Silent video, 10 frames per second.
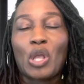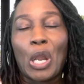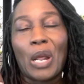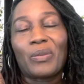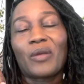
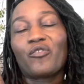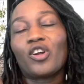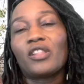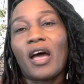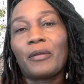And I think for
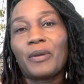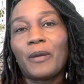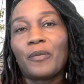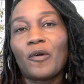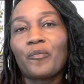a lot of
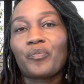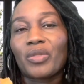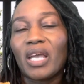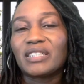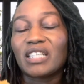people,
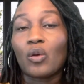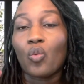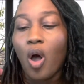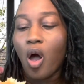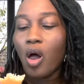it's a
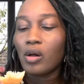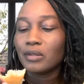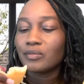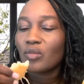wall.